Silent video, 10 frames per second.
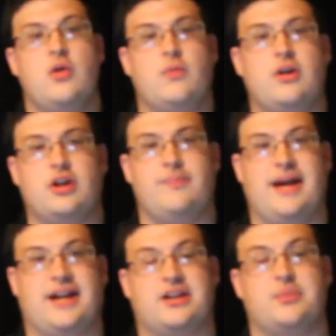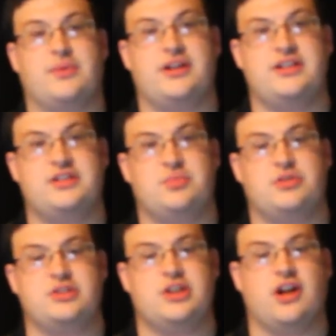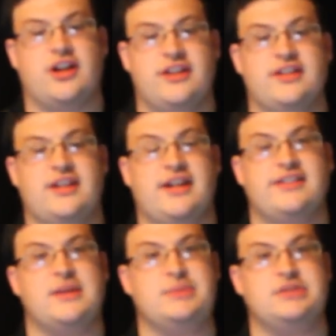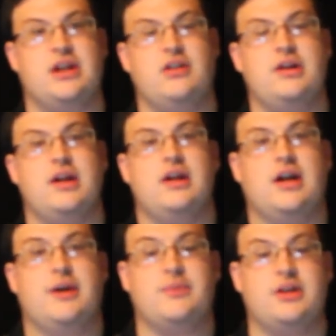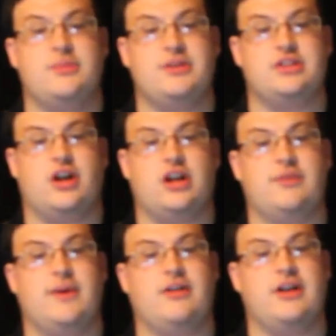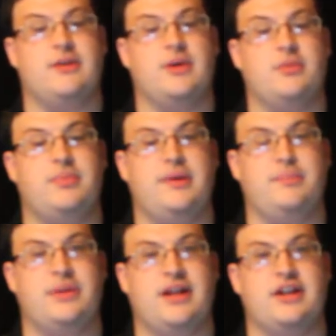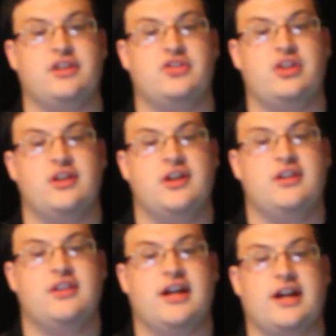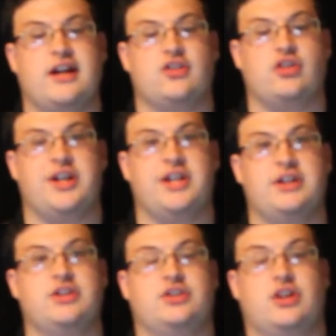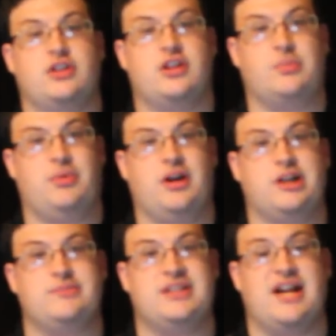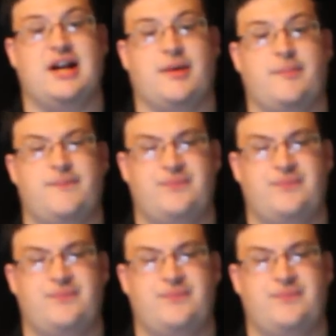Welcome back to Brandon Sports Talk. In today's episode, I'm going to be talking about MLB players that got traded during their prime time.